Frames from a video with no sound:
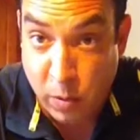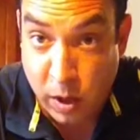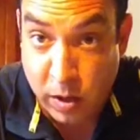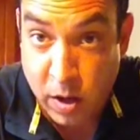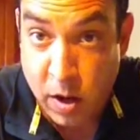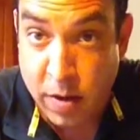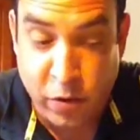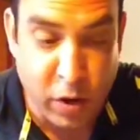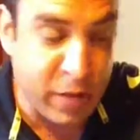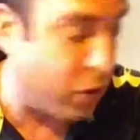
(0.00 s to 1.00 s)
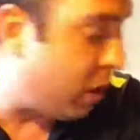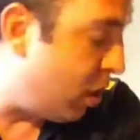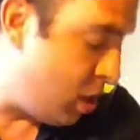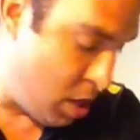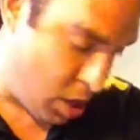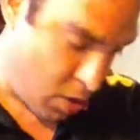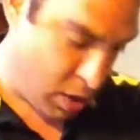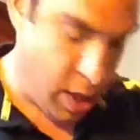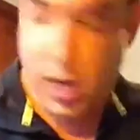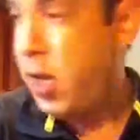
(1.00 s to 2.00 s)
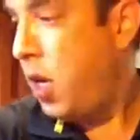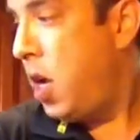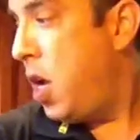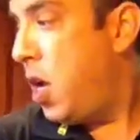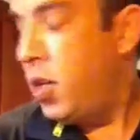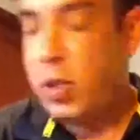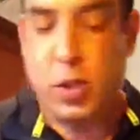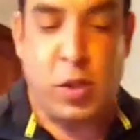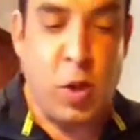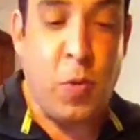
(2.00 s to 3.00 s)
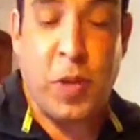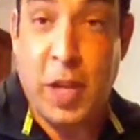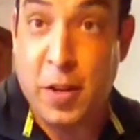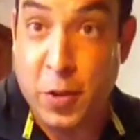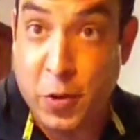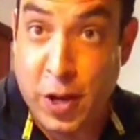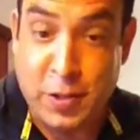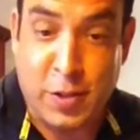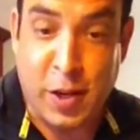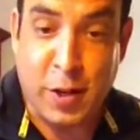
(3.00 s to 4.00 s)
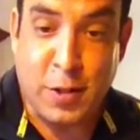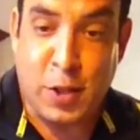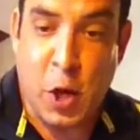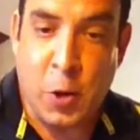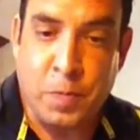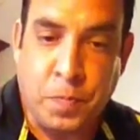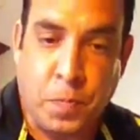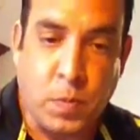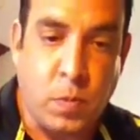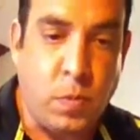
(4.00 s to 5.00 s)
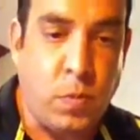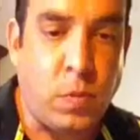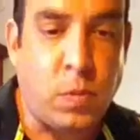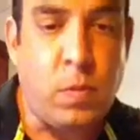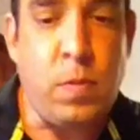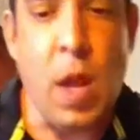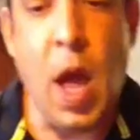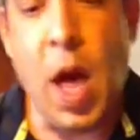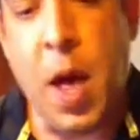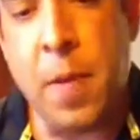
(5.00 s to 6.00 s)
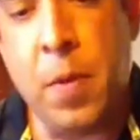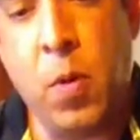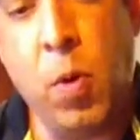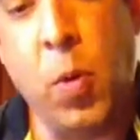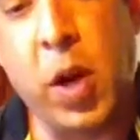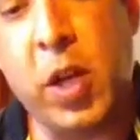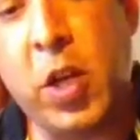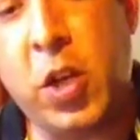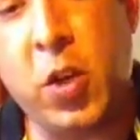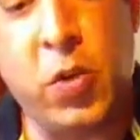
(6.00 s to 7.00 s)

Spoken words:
one for Avery. Okay? So with the end of the crust there. So what we're going to do,